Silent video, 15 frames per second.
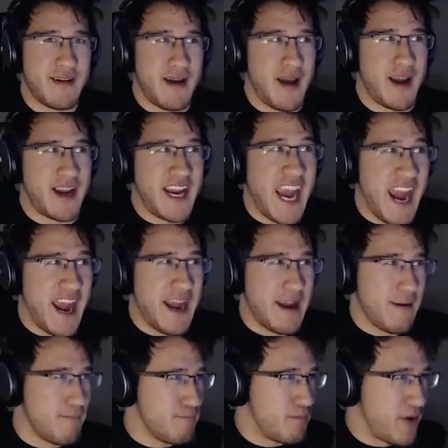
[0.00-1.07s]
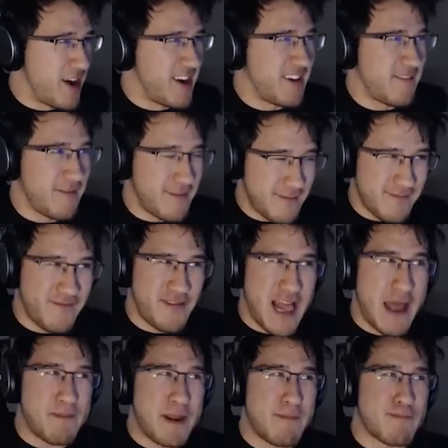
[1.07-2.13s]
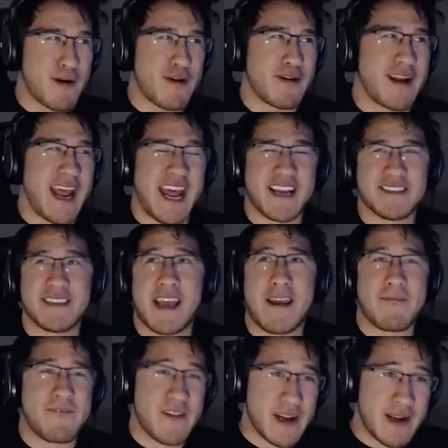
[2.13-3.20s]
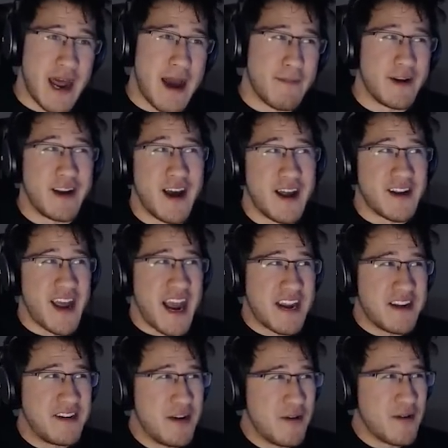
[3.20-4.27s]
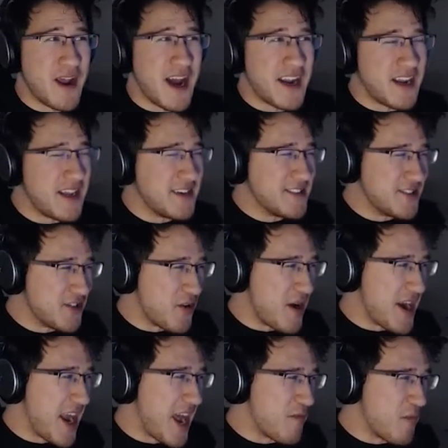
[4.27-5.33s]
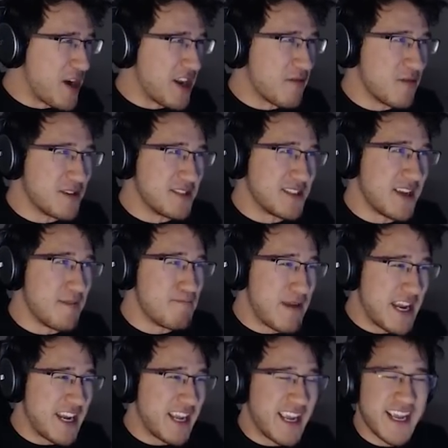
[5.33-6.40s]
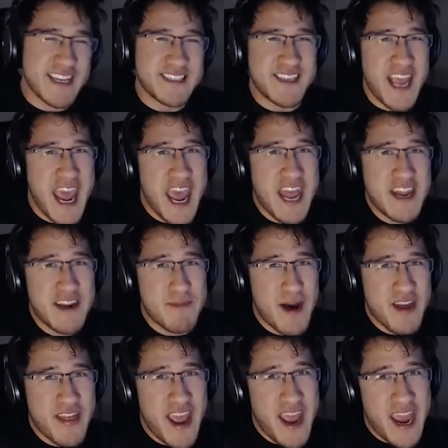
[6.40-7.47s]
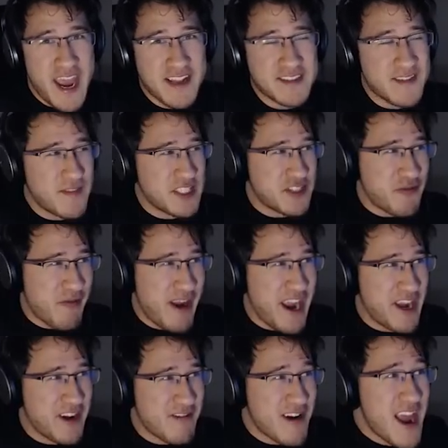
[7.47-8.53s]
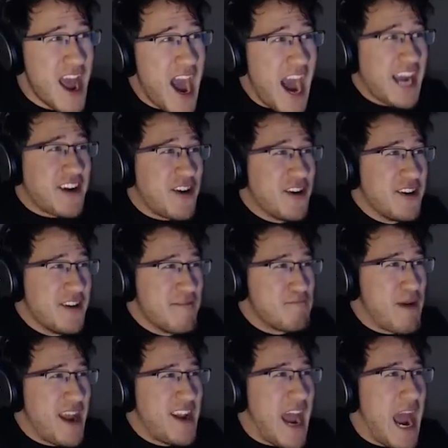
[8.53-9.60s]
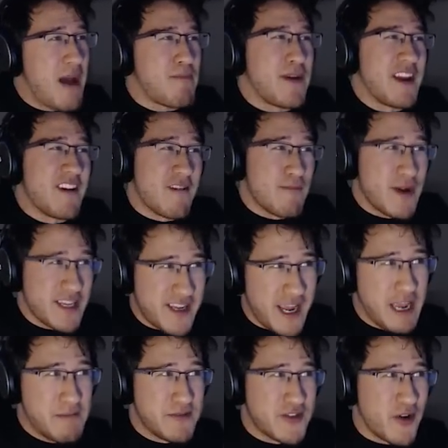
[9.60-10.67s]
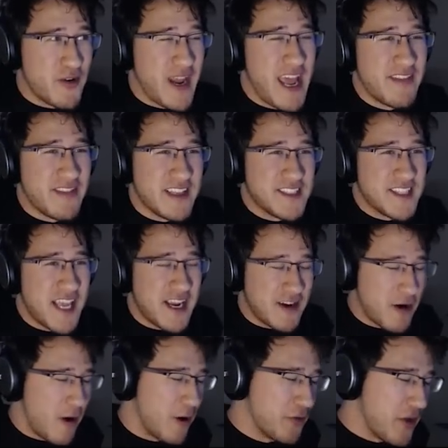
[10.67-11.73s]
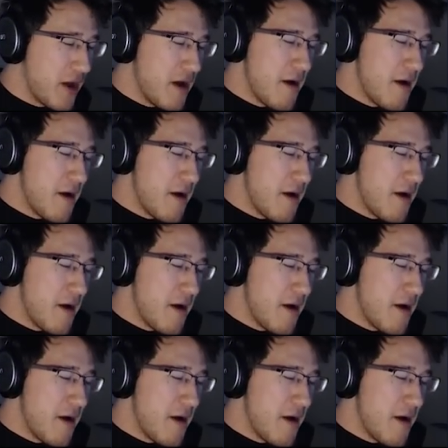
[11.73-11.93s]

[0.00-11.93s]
a game, but Flappy Bird as a phenomenon I do not enjoy, and when it was meeting its end by the hands of its creator, I couldn't have been happier, but Game Jolt had this thing called